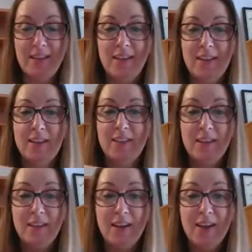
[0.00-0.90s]
there is a
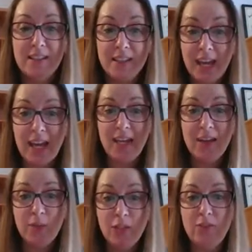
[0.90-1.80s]
skin
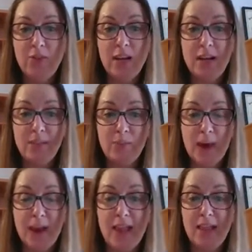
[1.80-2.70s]
rejuvenating spray
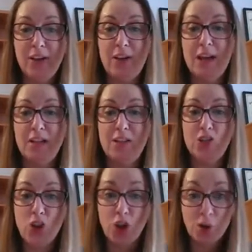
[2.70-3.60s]
on there that is
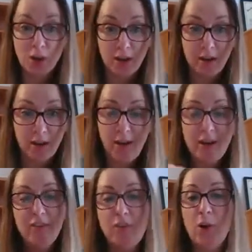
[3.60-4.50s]
so good
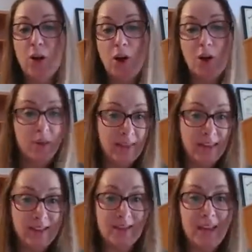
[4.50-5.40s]
for all
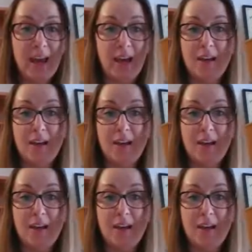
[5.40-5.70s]
things skin.